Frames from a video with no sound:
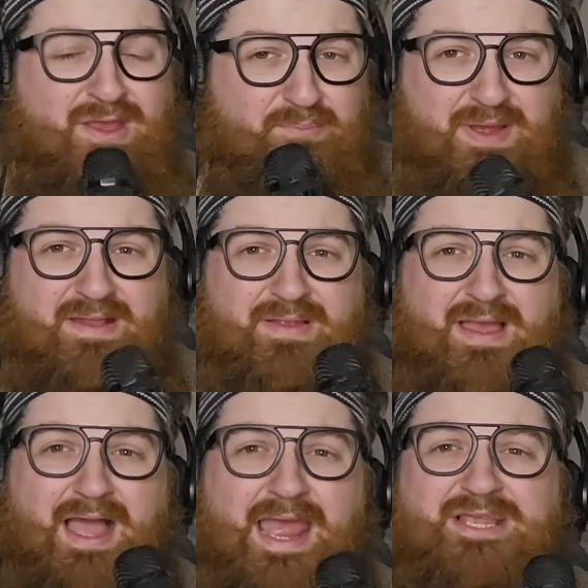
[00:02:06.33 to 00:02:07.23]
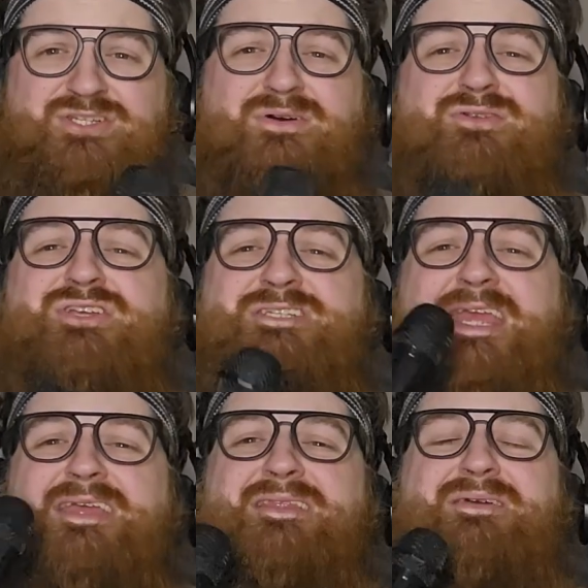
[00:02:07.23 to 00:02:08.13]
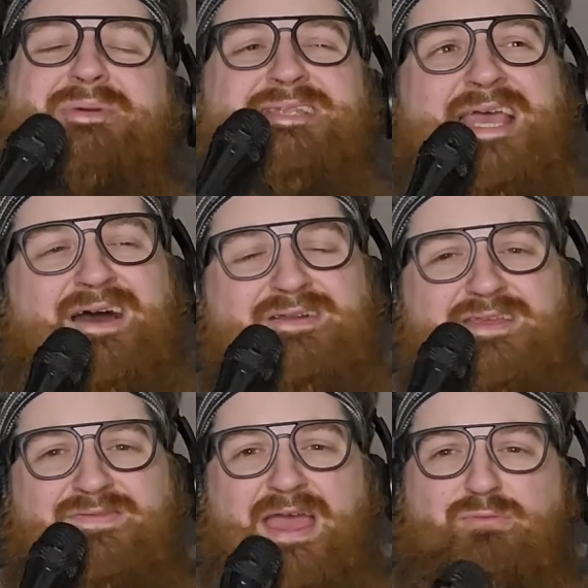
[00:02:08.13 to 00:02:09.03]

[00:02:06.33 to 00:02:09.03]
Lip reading: But I just don't understand the mentality of that.